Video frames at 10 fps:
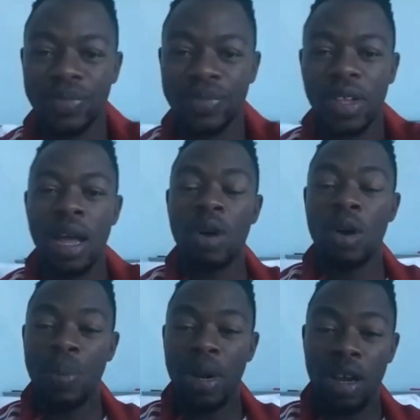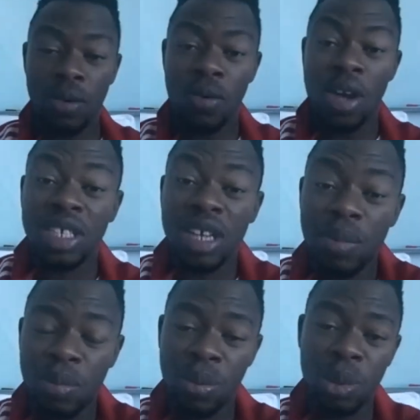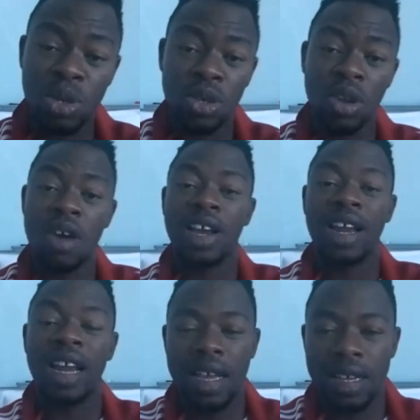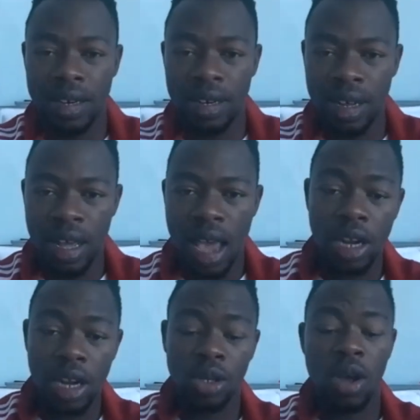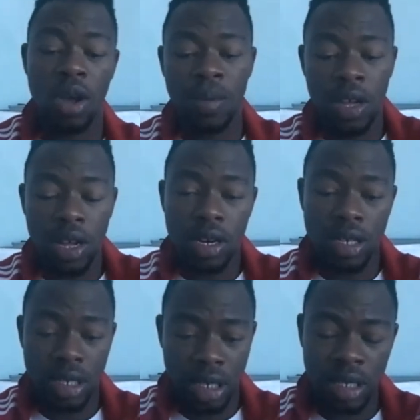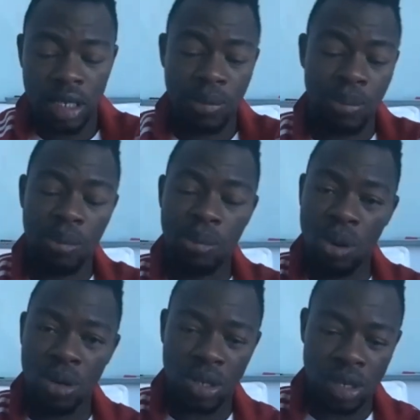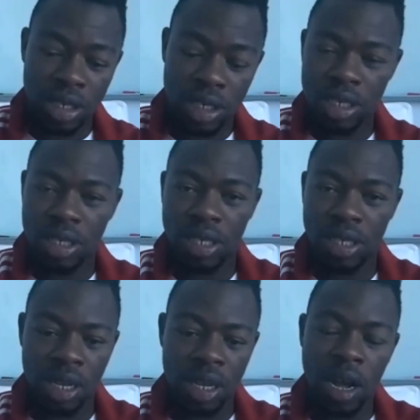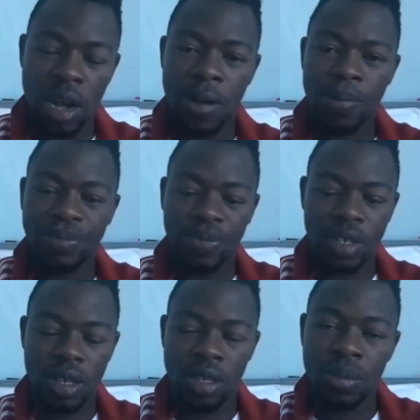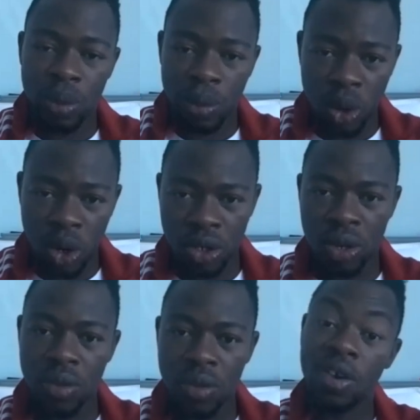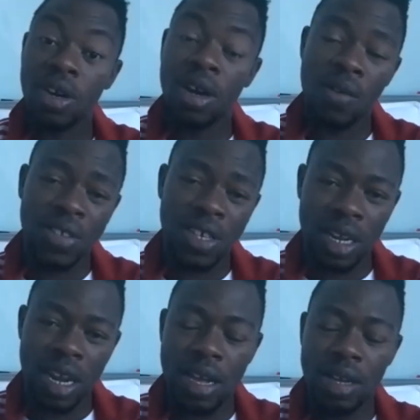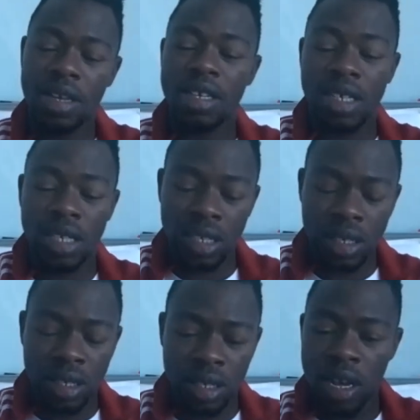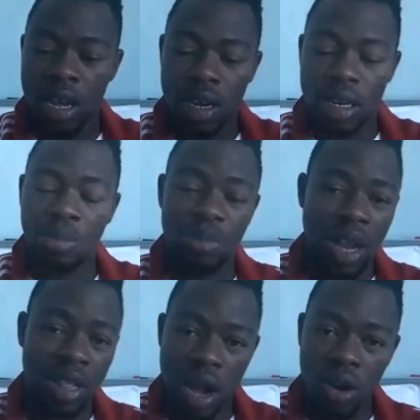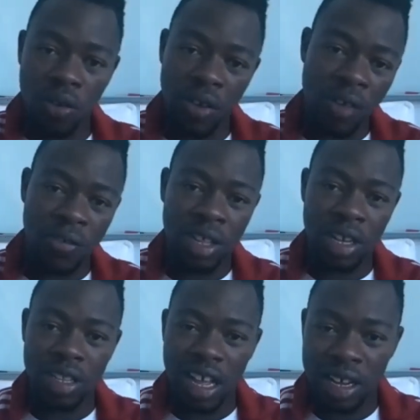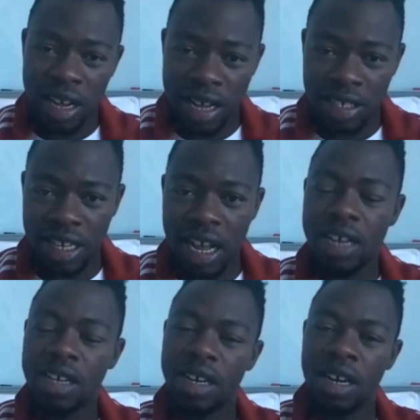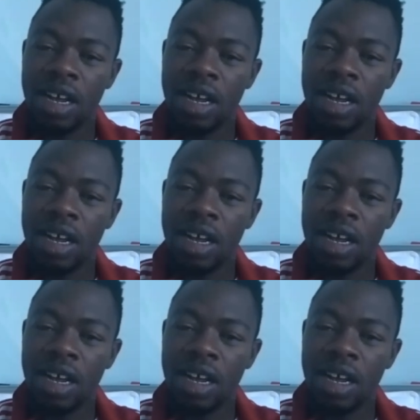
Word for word: I'm opening a sample proposal of a client, and I show him this is the proposal. This is the uh, the proposal of this client. This is the breakdown of everything that he has done.